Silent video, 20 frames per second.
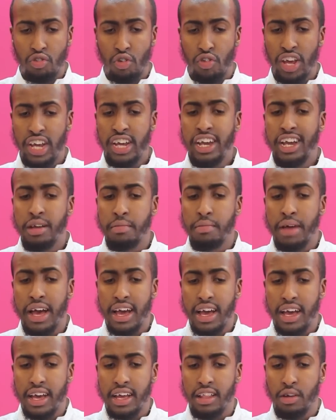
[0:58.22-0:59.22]
So the
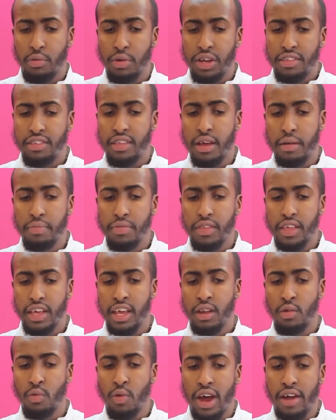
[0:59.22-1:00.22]
hikmah, the wisdom
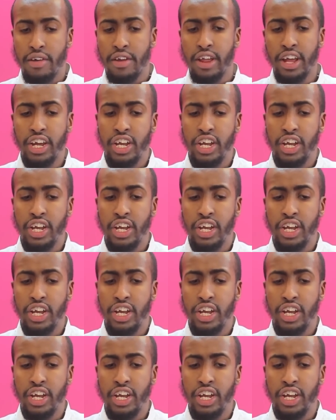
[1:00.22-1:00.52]
in wearing